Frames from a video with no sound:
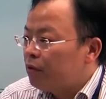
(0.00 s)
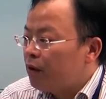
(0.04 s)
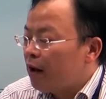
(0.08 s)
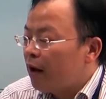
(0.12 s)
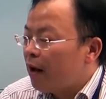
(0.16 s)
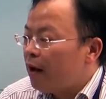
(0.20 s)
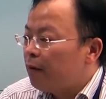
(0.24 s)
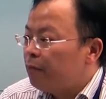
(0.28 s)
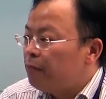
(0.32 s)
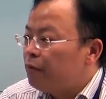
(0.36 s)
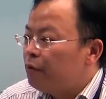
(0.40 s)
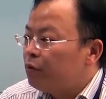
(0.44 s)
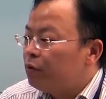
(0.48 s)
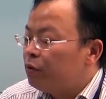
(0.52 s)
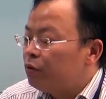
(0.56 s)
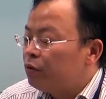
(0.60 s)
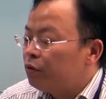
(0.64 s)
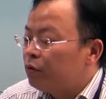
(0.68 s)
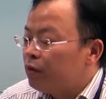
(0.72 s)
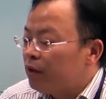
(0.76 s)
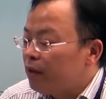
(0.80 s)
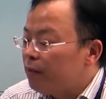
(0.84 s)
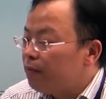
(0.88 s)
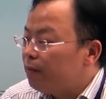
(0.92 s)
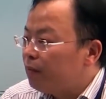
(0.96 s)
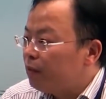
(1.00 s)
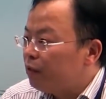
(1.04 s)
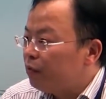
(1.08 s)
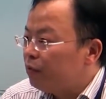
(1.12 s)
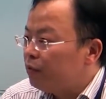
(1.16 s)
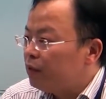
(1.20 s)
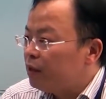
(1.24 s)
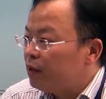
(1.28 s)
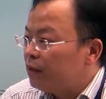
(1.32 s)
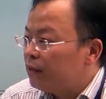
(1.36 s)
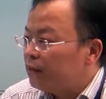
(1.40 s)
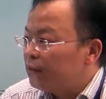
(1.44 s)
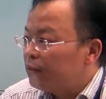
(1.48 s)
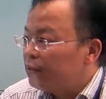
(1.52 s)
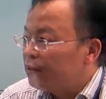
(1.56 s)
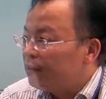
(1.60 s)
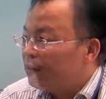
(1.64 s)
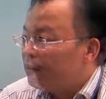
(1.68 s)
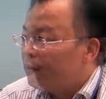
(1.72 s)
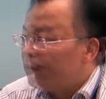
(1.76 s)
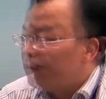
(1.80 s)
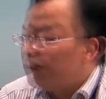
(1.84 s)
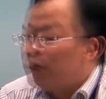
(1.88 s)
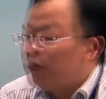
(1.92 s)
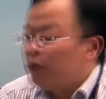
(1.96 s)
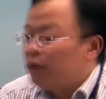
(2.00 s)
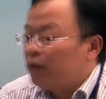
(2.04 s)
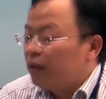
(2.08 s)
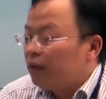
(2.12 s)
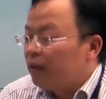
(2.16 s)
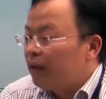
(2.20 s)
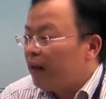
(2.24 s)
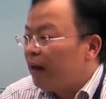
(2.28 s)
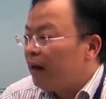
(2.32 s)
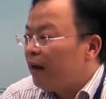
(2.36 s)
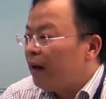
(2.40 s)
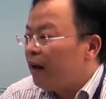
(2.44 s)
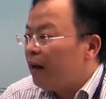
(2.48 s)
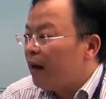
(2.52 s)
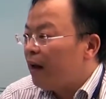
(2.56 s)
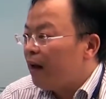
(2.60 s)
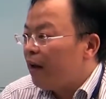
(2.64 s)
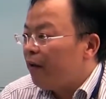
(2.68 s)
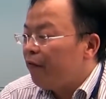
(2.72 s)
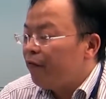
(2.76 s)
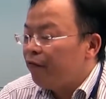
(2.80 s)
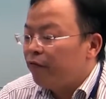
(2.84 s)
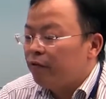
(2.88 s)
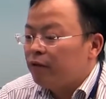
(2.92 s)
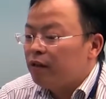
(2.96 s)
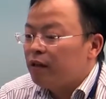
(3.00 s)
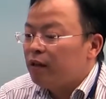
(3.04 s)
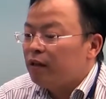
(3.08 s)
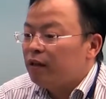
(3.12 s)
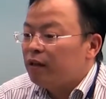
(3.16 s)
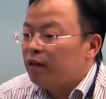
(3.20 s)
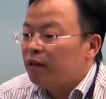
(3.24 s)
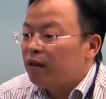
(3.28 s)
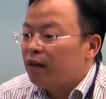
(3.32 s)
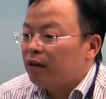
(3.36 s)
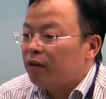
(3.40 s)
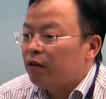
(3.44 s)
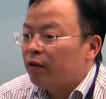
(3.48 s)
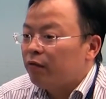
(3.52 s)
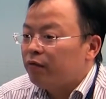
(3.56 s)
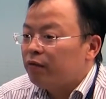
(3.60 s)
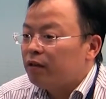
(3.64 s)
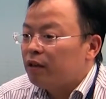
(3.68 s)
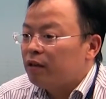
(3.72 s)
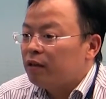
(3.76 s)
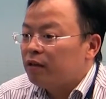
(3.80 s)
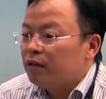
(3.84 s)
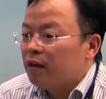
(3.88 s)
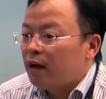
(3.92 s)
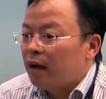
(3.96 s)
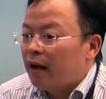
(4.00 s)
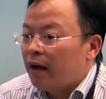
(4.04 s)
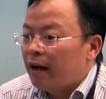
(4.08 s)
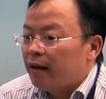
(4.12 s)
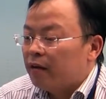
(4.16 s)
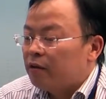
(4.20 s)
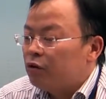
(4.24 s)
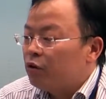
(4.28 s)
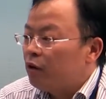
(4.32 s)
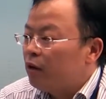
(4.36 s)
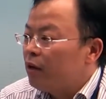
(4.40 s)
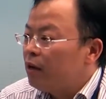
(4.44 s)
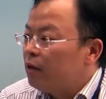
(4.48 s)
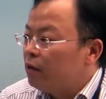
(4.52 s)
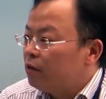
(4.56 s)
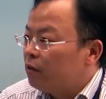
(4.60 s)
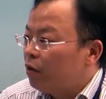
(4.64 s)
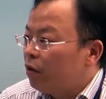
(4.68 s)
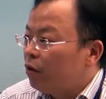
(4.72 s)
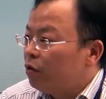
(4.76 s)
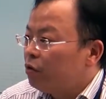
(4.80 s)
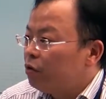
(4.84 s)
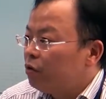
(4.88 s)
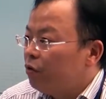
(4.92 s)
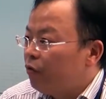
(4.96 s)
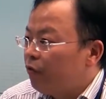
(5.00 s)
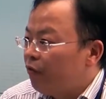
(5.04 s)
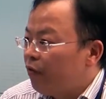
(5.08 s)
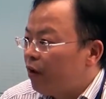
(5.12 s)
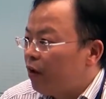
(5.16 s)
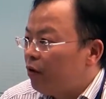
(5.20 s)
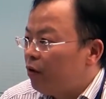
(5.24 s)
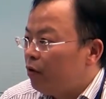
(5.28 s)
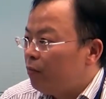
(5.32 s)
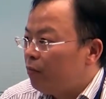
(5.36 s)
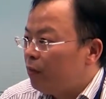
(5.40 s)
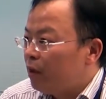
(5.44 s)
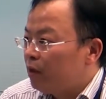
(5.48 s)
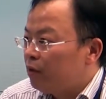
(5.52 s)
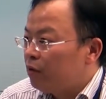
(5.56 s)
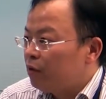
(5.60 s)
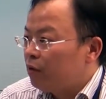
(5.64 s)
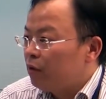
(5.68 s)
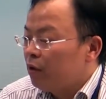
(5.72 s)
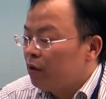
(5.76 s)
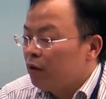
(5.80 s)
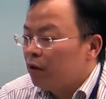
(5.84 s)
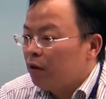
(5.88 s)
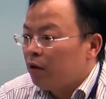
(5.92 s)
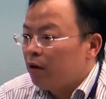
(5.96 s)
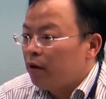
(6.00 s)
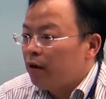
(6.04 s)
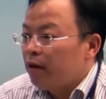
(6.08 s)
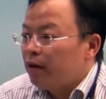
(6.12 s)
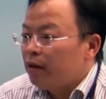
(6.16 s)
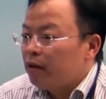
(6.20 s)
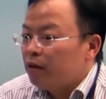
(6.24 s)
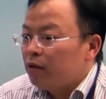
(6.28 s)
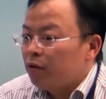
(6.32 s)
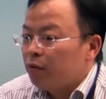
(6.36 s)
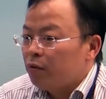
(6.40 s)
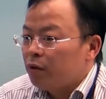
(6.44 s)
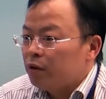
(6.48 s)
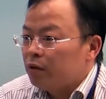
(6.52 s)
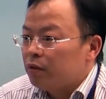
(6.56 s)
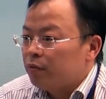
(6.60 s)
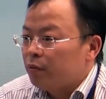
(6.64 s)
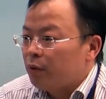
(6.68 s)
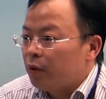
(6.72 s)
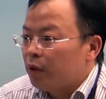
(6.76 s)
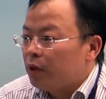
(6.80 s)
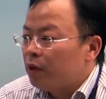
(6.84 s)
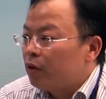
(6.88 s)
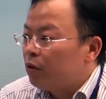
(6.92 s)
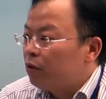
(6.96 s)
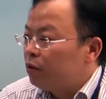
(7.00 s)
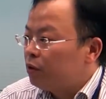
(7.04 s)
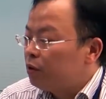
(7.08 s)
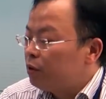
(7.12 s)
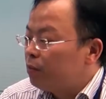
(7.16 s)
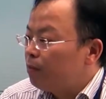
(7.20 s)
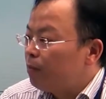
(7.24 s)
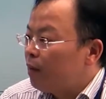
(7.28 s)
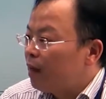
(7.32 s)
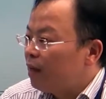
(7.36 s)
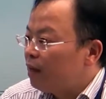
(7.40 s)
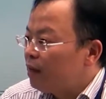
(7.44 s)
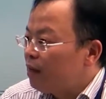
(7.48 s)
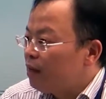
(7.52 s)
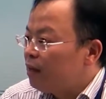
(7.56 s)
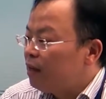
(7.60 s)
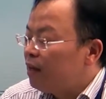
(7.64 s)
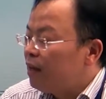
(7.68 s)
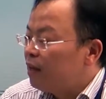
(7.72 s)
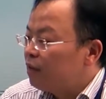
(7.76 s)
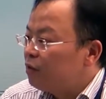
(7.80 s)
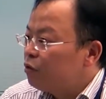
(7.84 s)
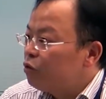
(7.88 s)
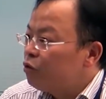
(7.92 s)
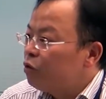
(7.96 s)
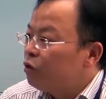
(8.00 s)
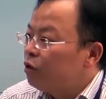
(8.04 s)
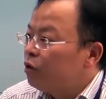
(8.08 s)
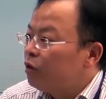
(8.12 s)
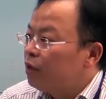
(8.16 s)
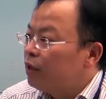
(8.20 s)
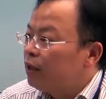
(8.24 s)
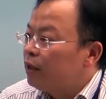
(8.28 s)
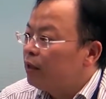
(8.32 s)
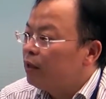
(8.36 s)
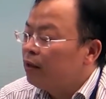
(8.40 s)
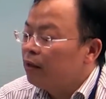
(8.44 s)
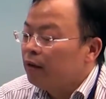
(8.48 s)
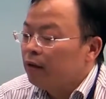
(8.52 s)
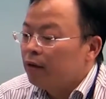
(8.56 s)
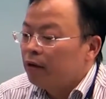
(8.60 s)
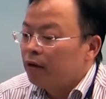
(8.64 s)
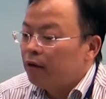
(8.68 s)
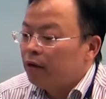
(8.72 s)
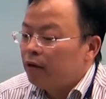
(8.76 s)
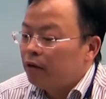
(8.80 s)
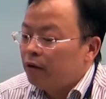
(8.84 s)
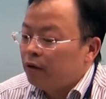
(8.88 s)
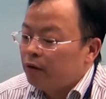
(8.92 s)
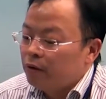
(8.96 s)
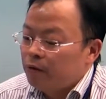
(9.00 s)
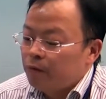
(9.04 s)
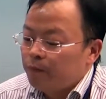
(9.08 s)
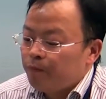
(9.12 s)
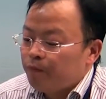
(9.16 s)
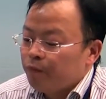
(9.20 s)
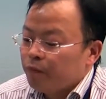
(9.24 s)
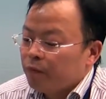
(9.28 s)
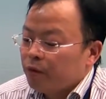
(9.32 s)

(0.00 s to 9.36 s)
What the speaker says: help you to improve this. More than daily life, Internet of Things actually is also very much linked with what we call smart industry or